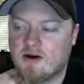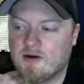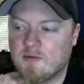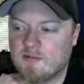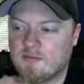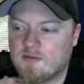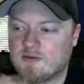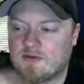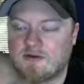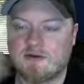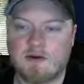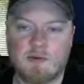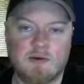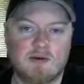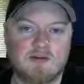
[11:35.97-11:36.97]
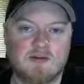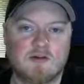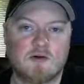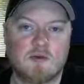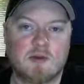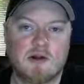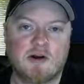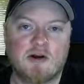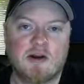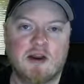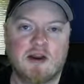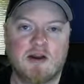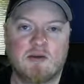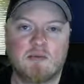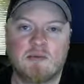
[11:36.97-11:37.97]
since I'm in a single player
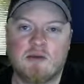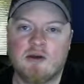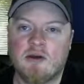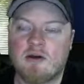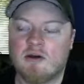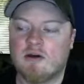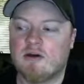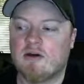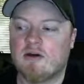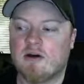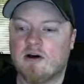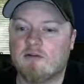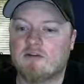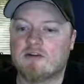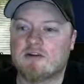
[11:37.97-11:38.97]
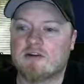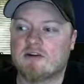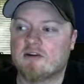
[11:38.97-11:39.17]
game, obviously,